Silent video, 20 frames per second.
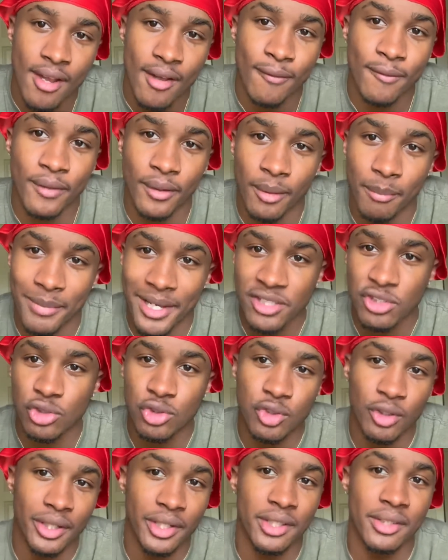for basic
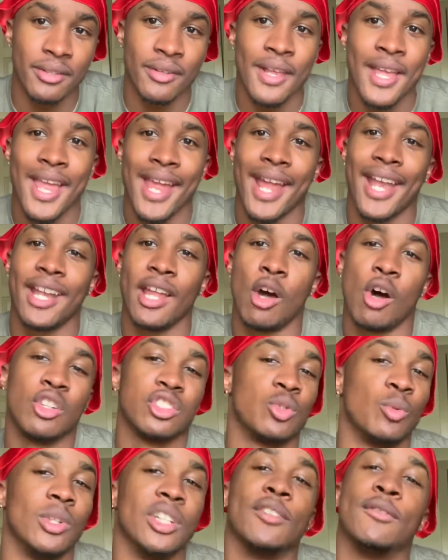training, and I
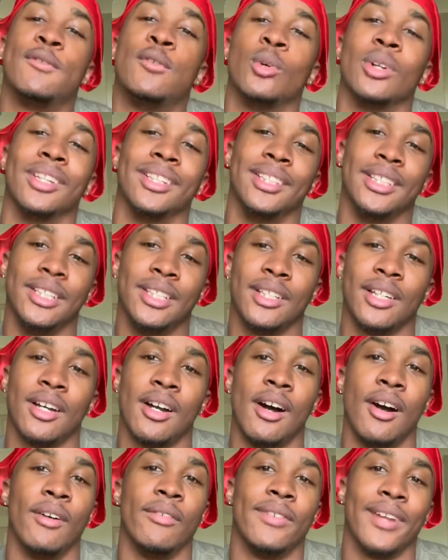also went to Fort Lee
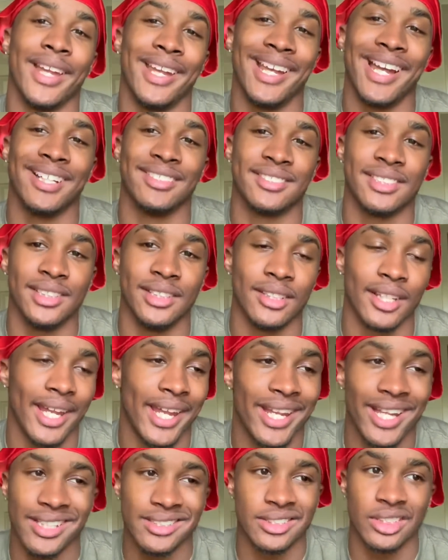for AIT.
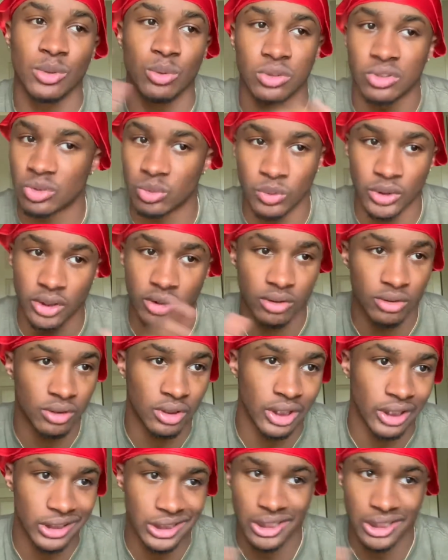AIT was sweet. Like,